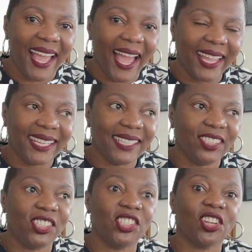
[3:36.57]
I could
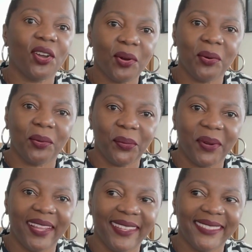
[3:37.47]
show
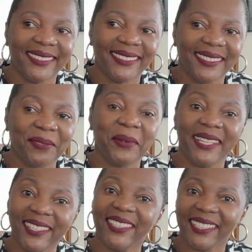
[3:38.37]
what
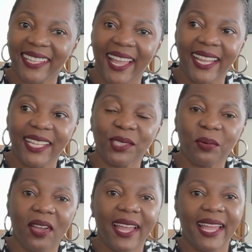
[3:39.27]
we look like, as
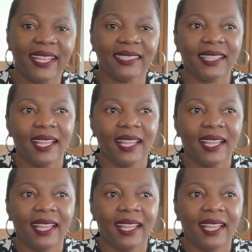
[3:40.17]
well as